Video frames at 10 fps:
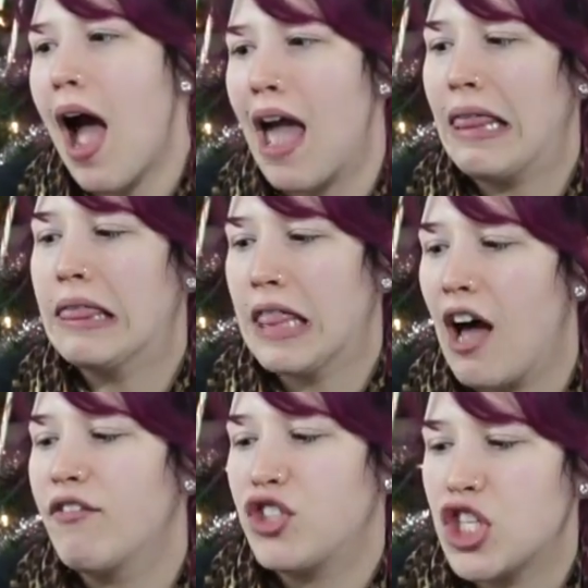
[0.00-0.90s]
I
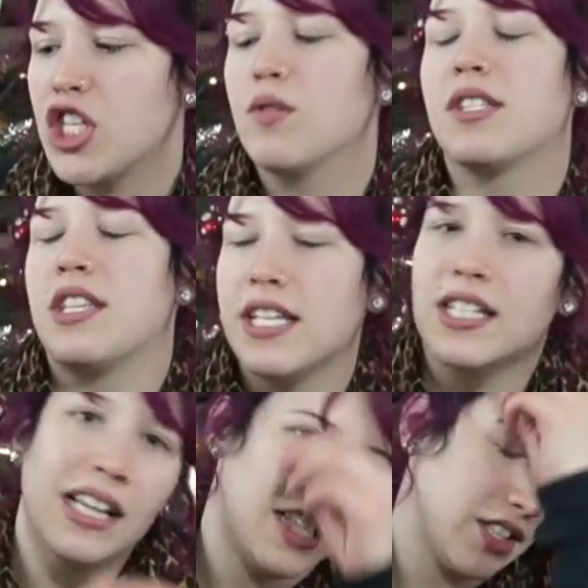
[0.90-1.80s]
love to use this
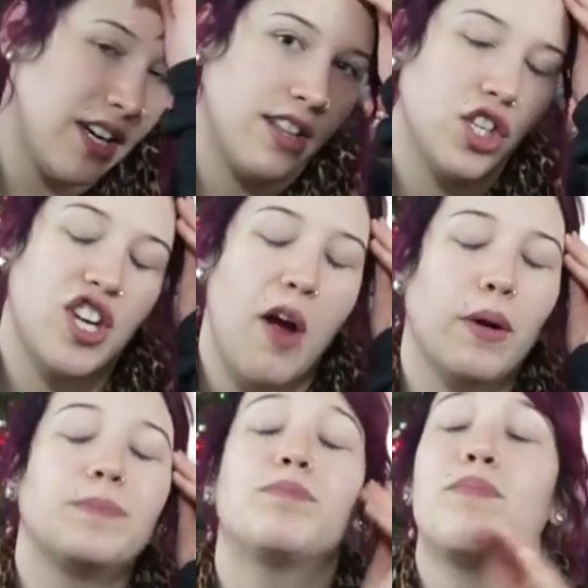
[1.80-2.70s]
cleanser in the
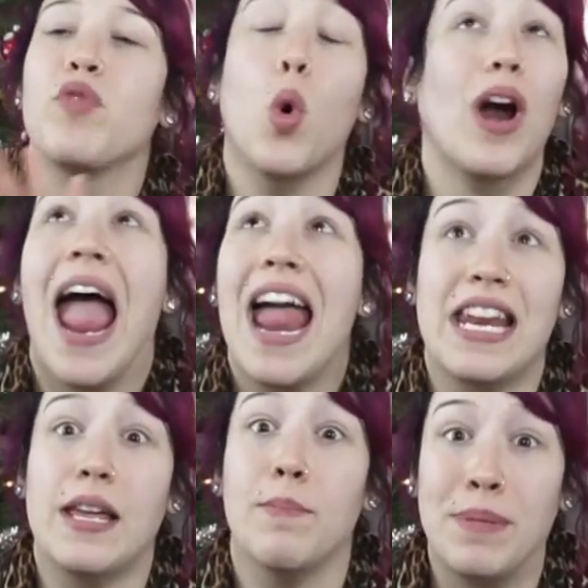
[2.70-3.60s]
shower, or
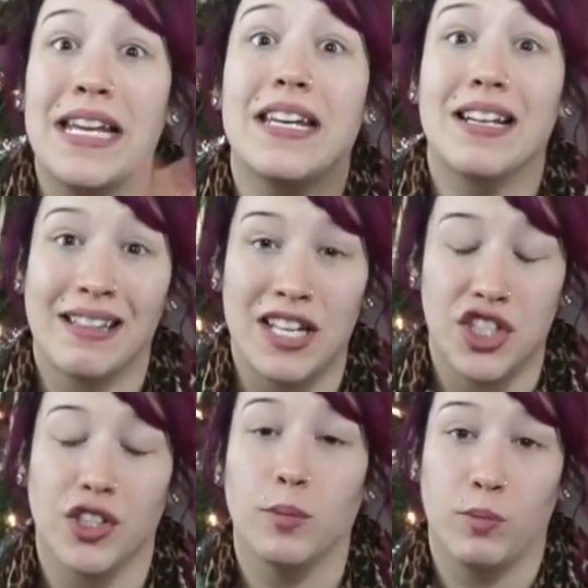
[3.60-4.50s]
any beaded
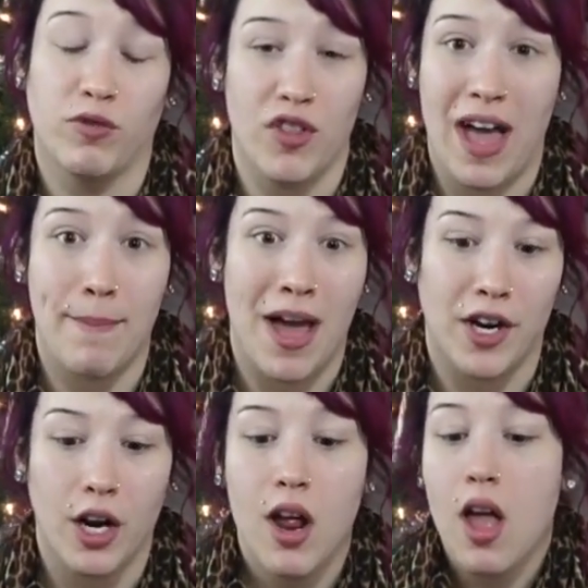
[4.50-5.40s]
cleanser for that
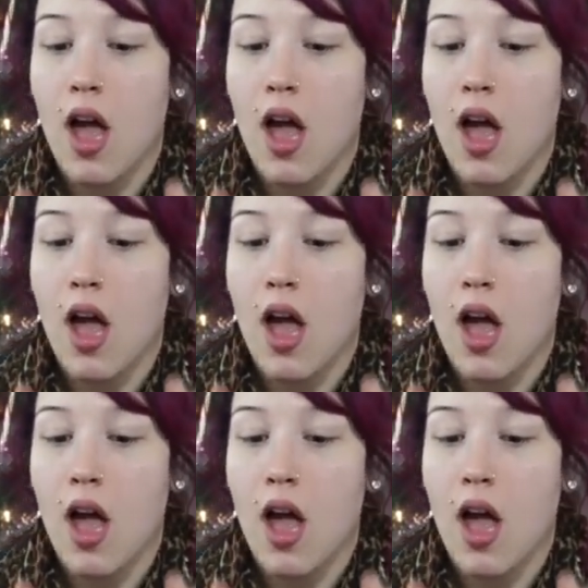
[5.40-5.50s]
matter.